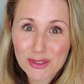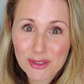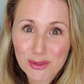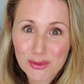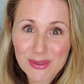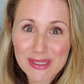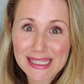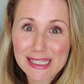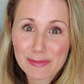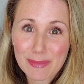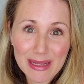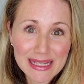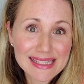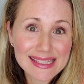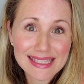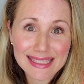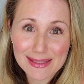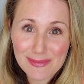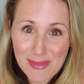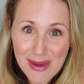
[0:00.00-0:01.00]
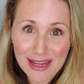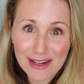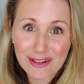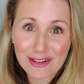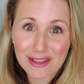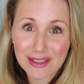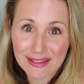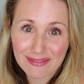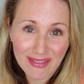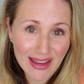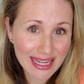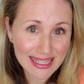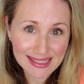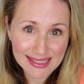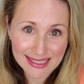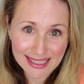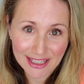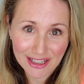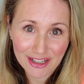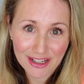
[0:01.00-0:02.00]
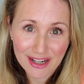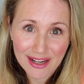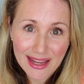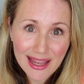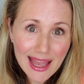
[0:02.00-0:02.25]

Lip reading: to dispensing medical advice here.